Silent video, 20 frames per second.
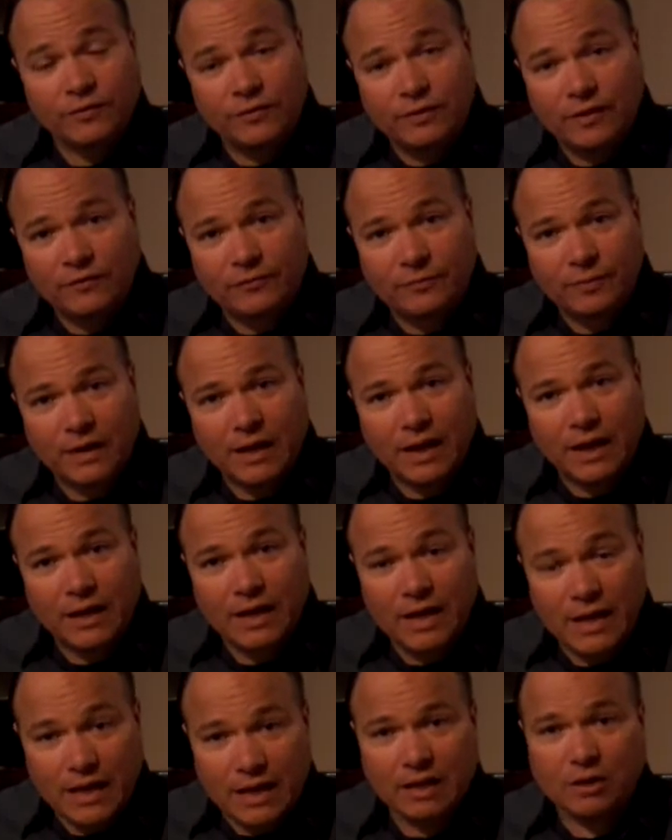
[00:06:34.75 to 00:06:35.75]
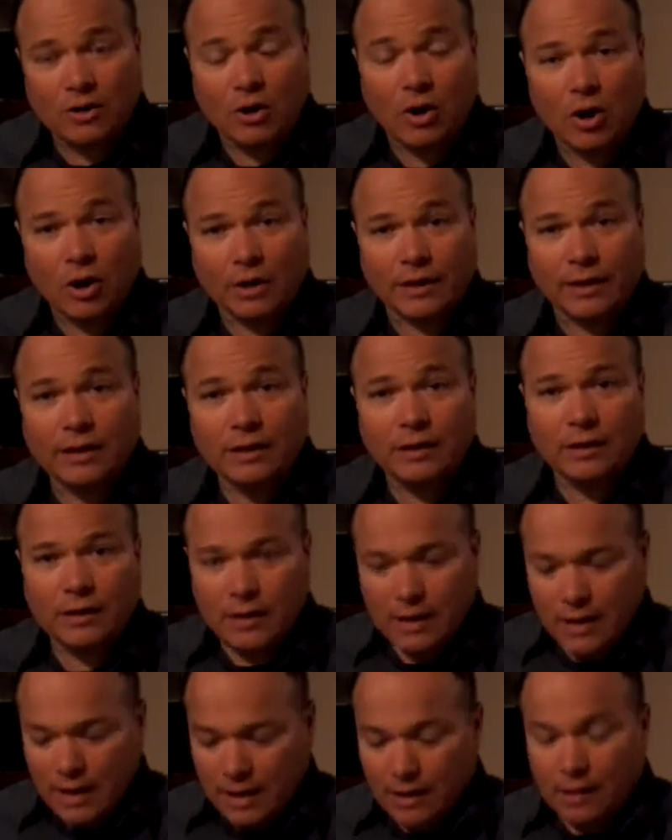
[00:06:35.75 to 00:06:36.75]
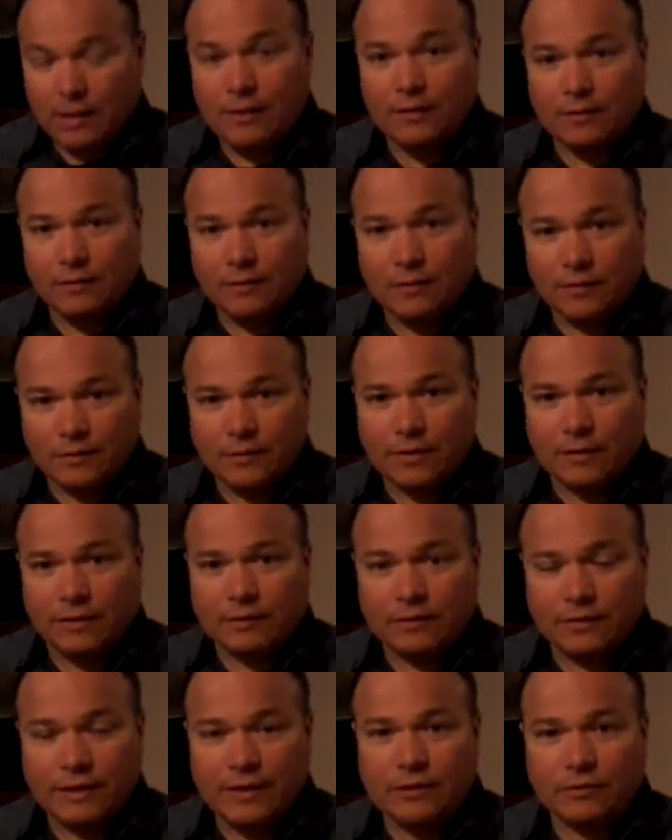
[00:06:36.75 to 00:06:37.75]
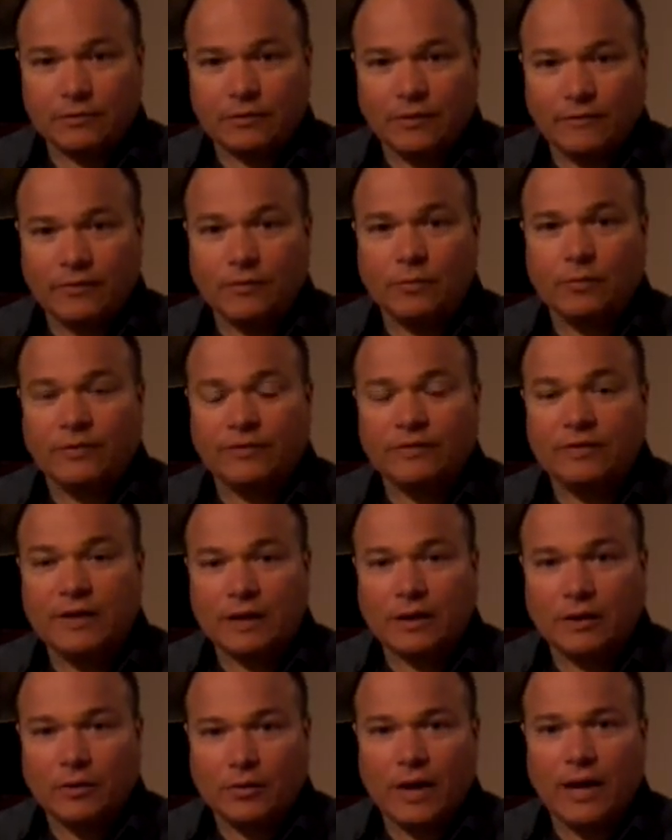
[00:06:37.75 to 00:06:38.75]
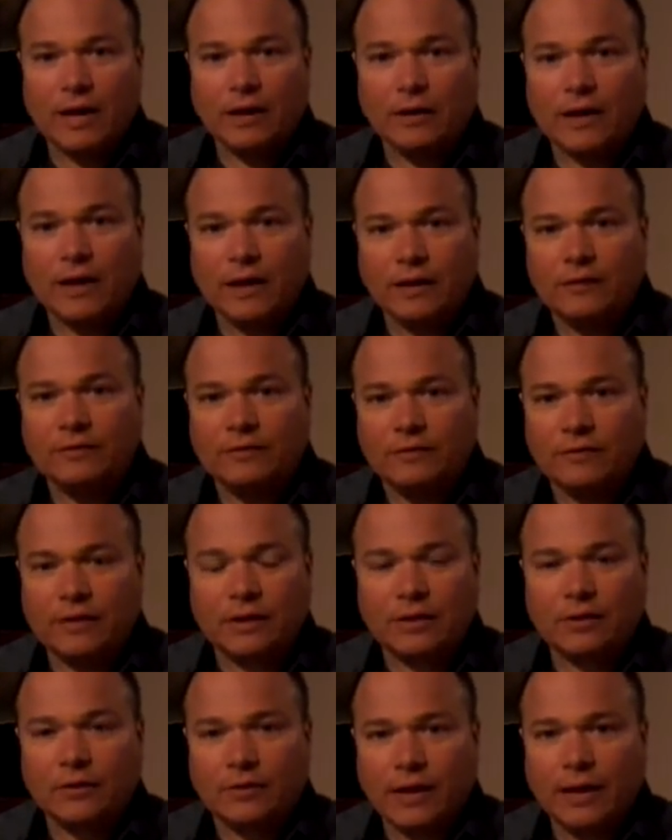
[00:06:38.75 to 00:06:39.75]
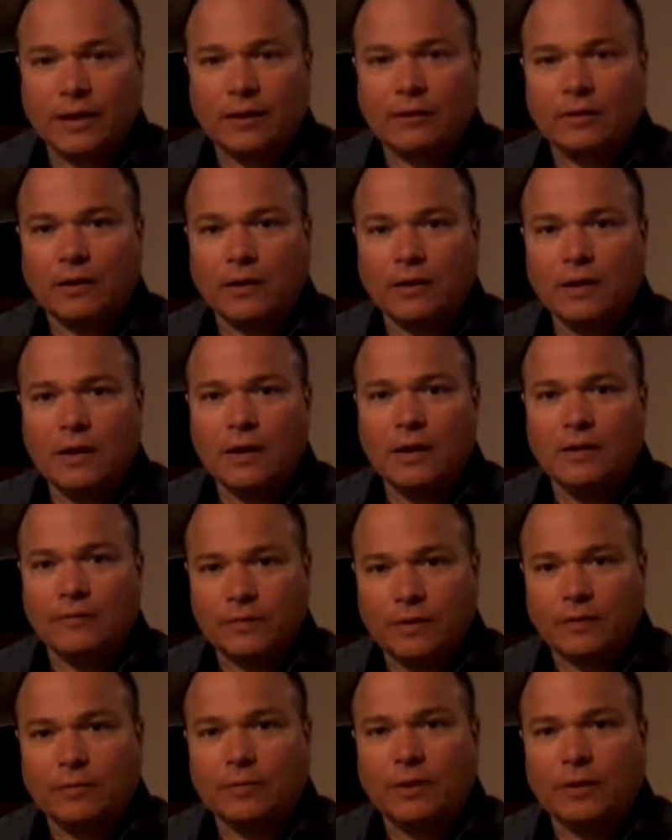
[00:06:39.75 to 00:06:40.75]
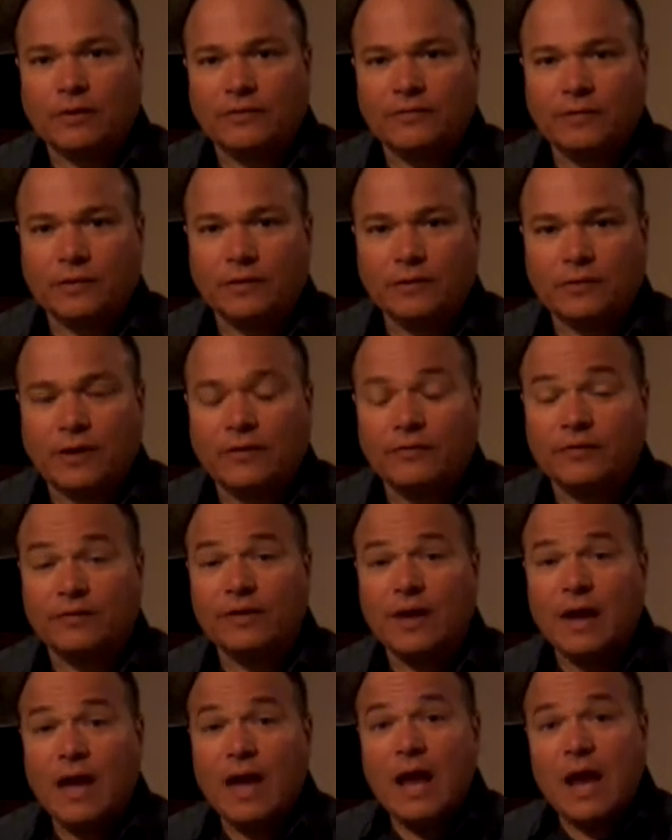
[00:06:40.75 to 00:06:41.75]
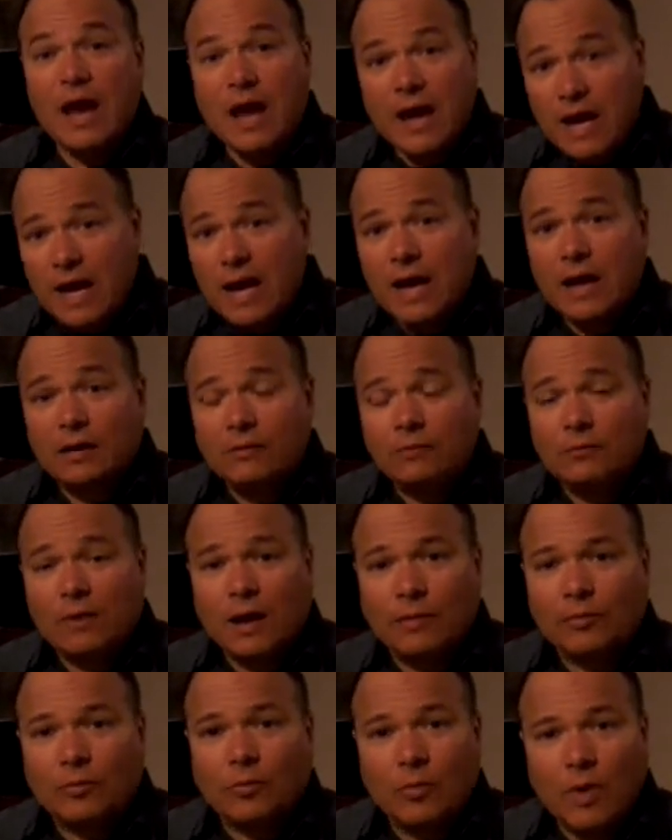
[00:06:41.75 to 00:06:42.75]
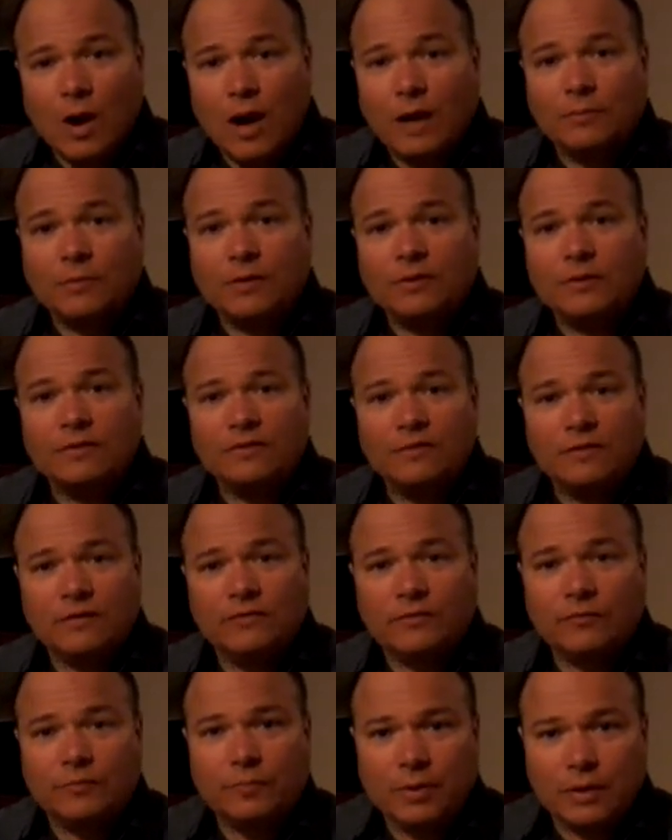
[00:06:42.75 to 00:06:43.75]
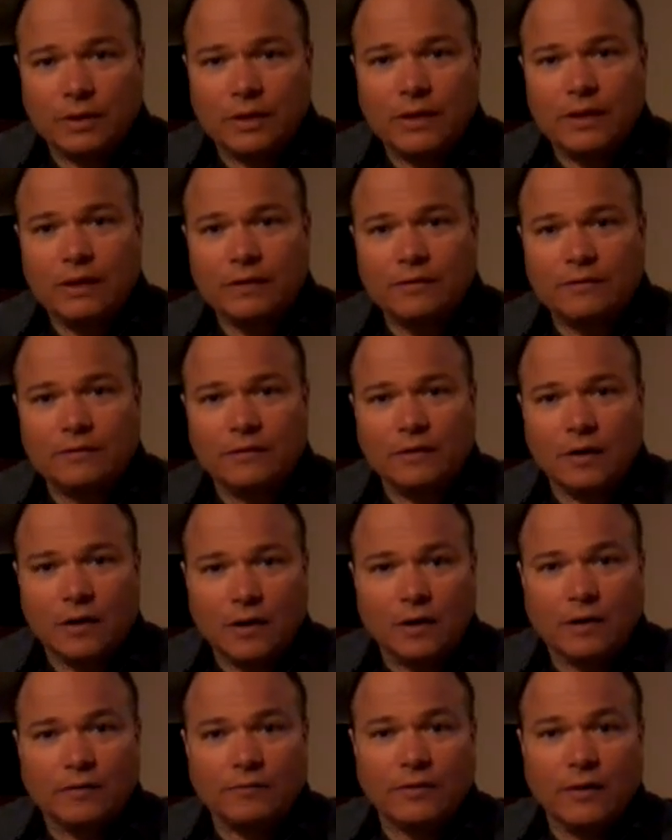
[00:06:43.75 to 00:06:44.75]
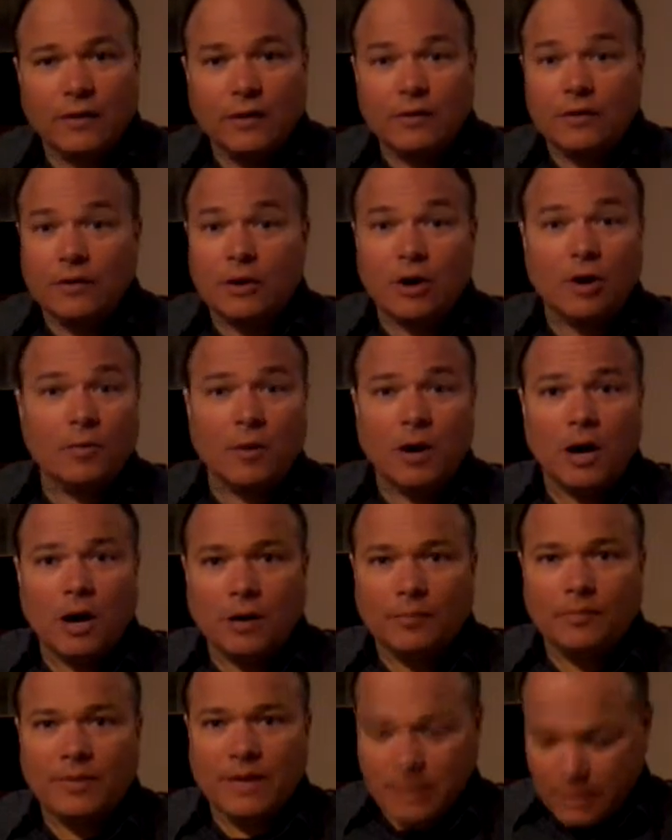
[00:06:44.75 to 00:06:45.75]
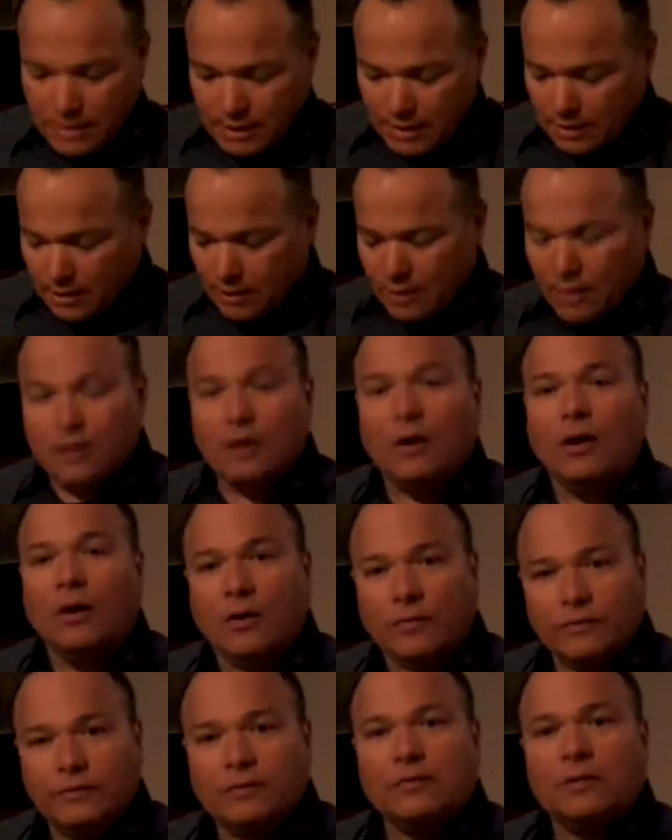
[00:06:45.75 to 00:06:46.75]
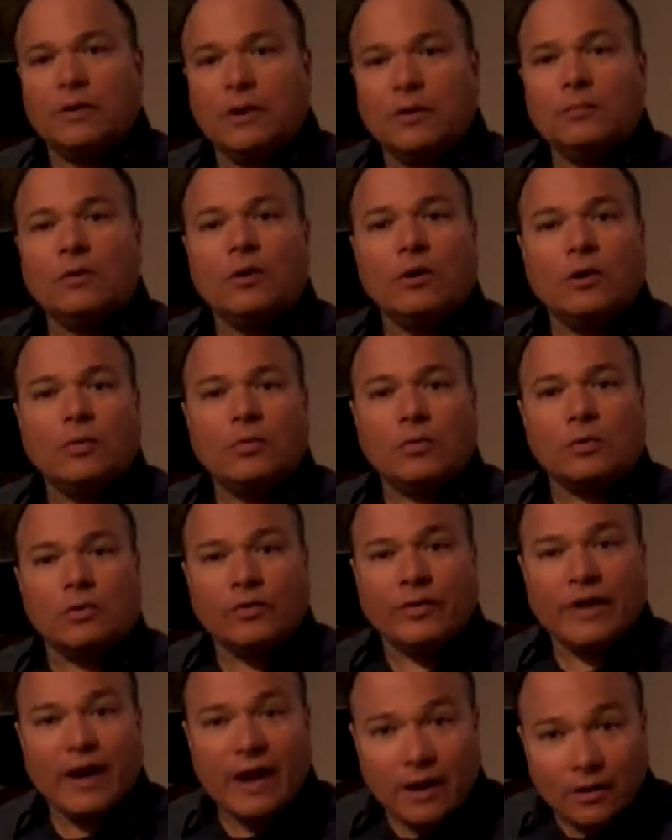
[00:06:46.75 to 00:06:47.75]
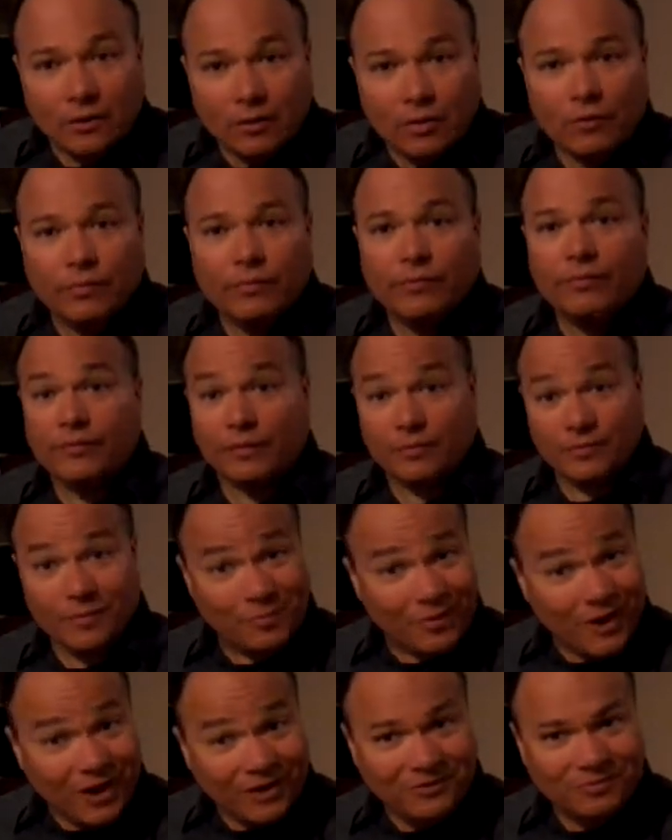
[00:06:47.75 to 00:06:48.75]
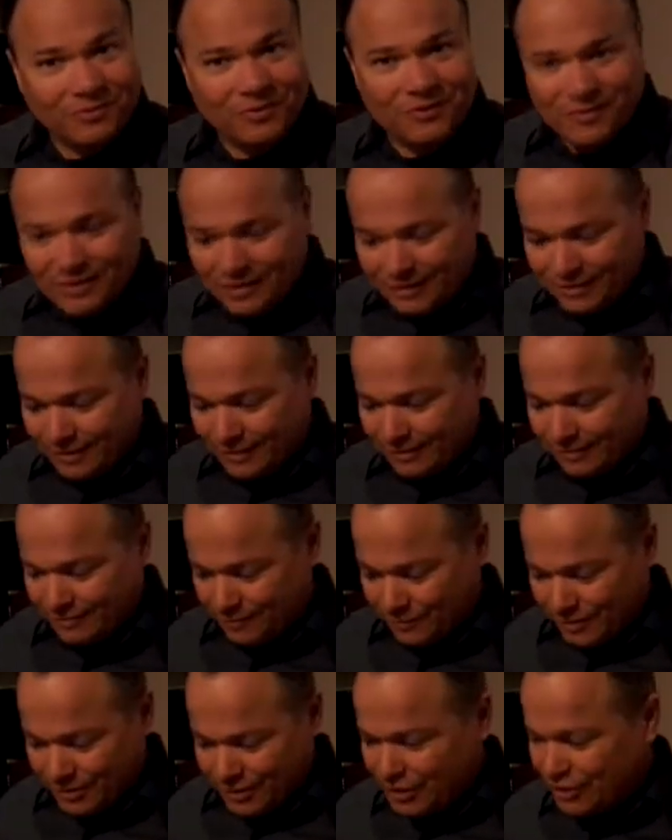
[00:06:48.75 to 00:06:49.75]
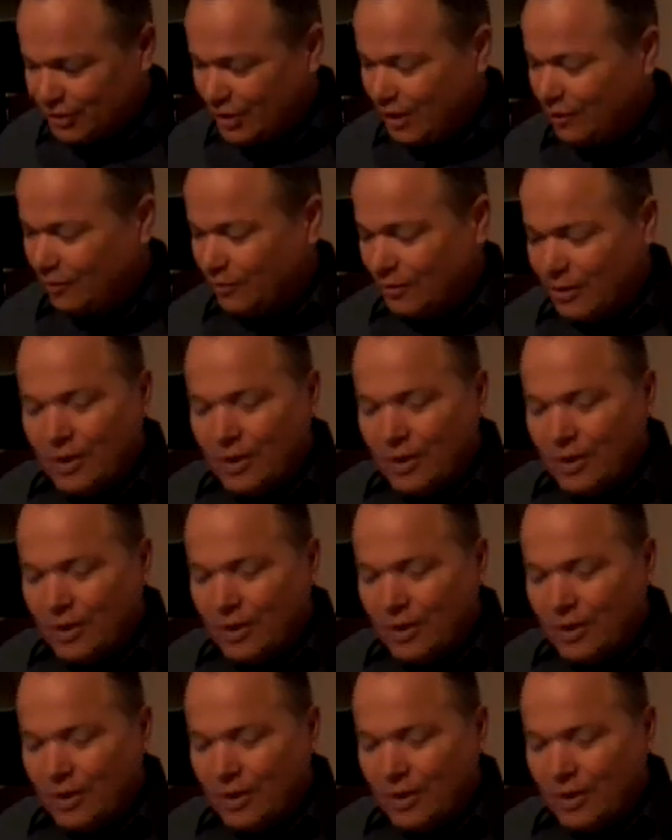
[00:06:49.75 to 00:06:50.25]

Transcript: the FBI in on it, the leader of it was Nick O'Hara, Agent Nick O'Hara of the Omaha field office, and Robert Wadman, the chief of police of the Omaha PD, also the Omaha World Herald. So the press was in on it. What do you know?